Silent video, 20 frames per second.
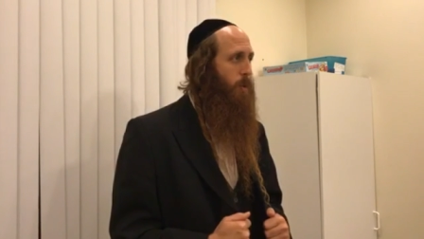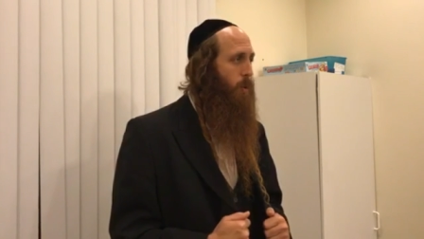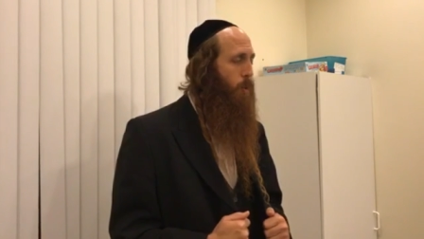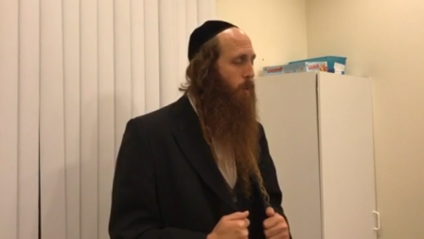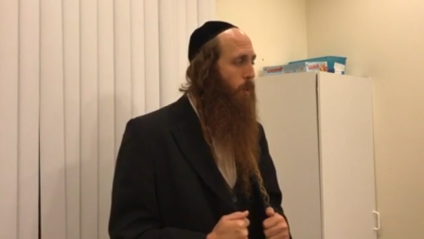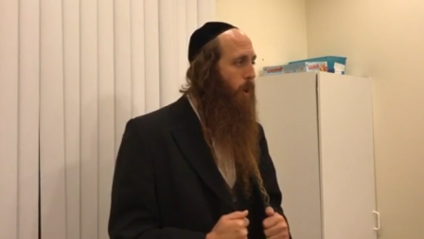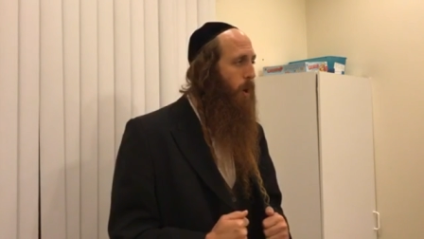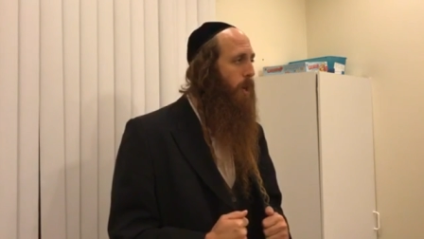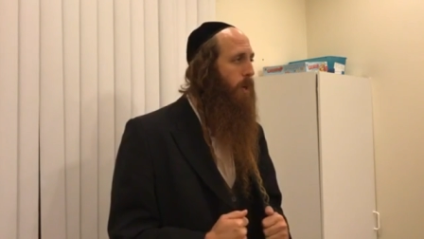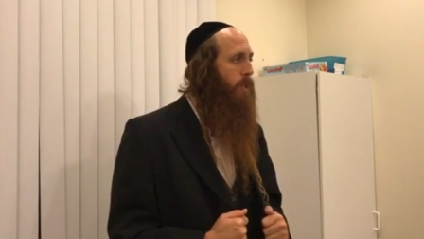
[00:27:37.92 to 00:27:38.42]

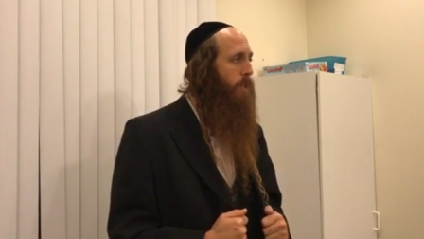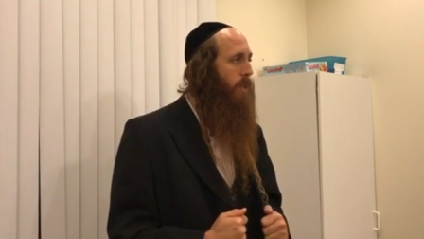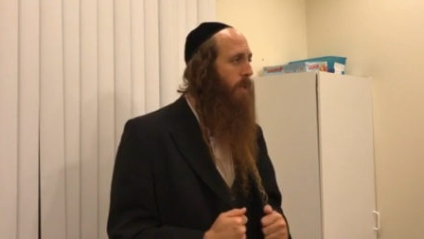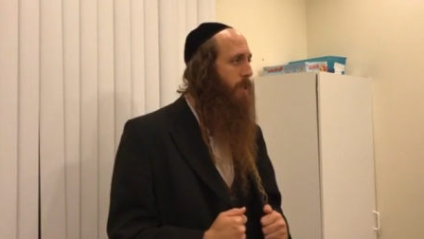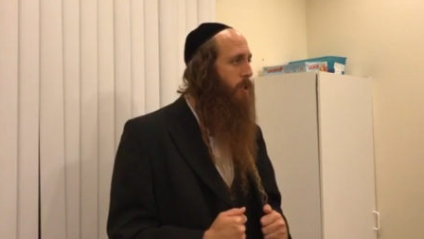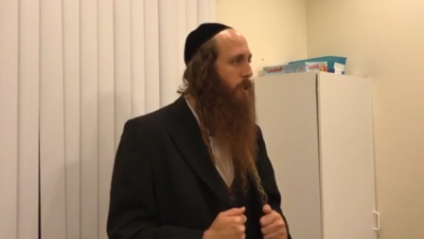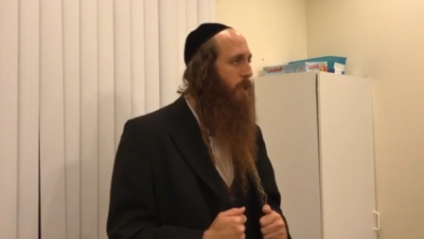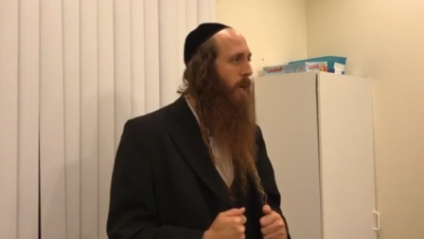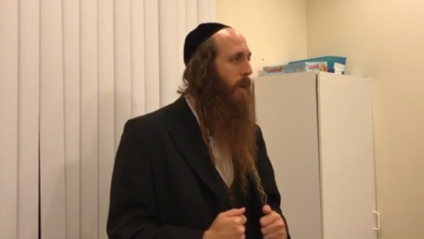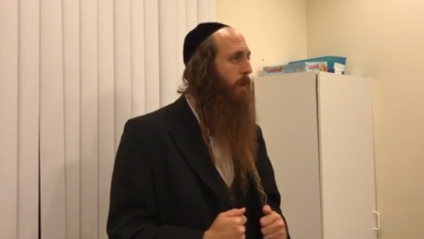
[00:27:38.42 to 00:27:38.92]
want
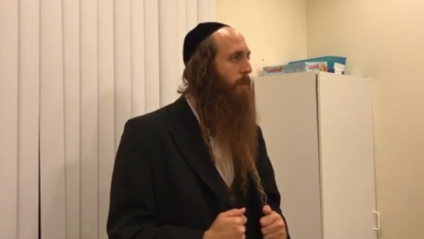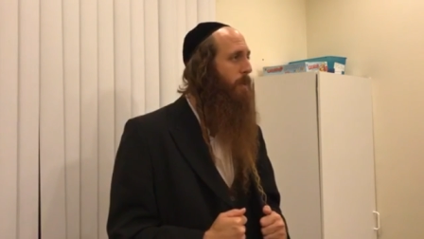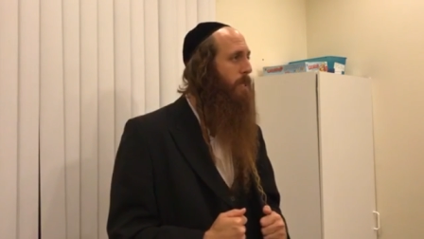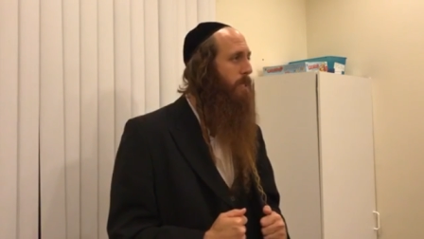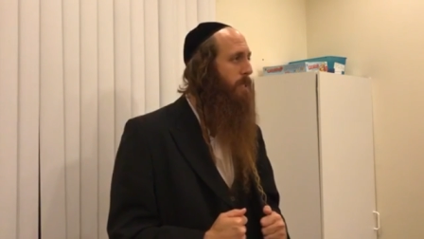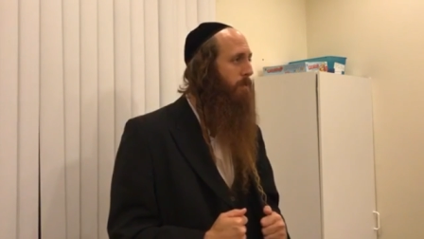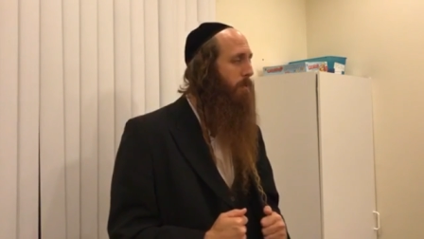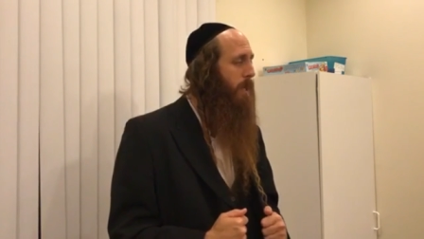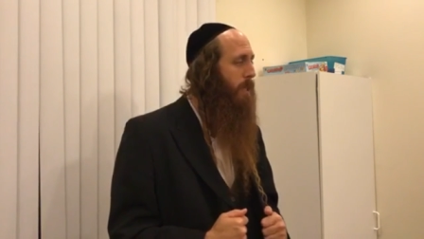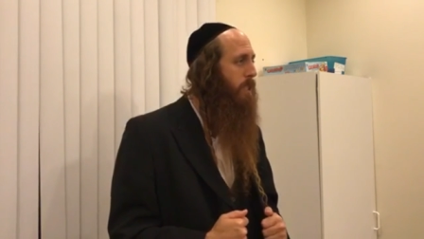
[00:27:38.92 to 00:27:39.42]
Hashem
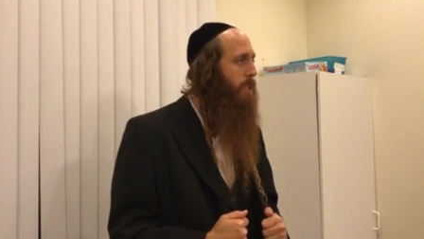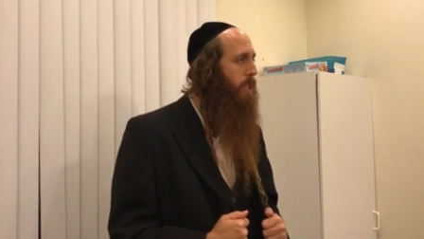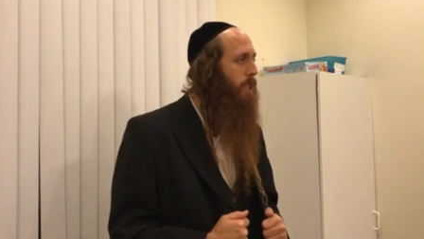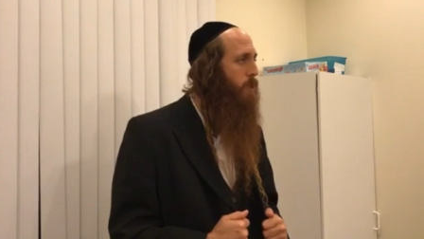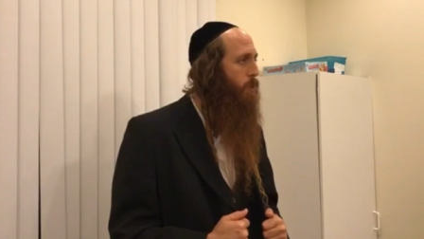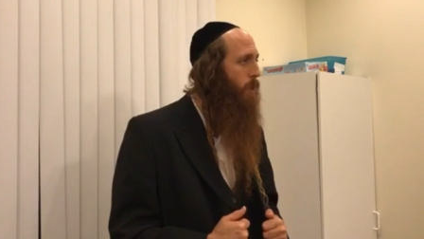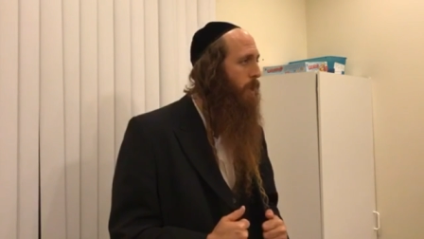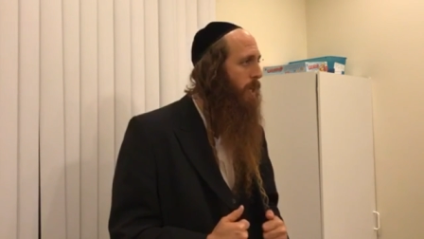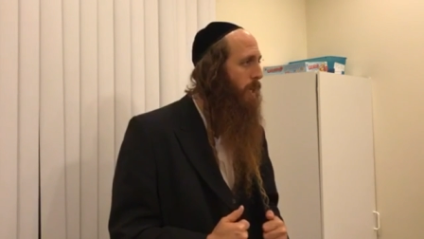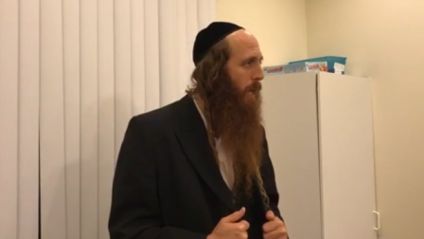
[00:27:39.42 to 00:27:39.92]
as much
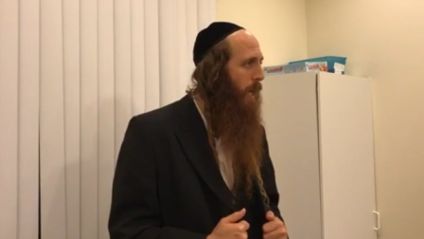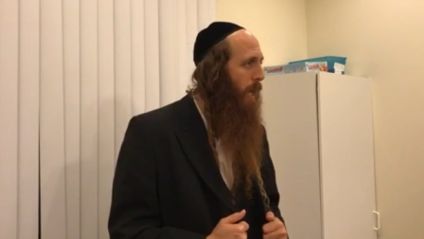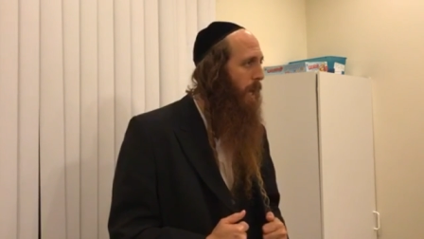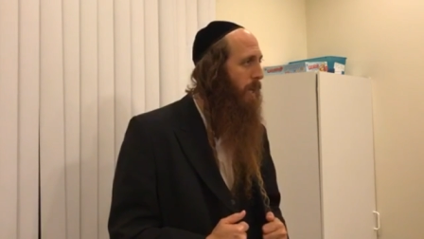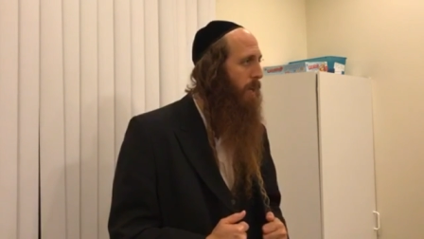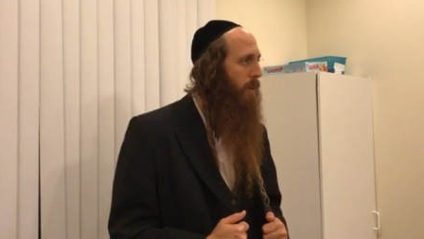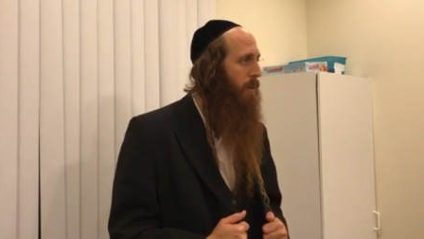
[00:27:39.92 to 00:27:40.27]
as we can,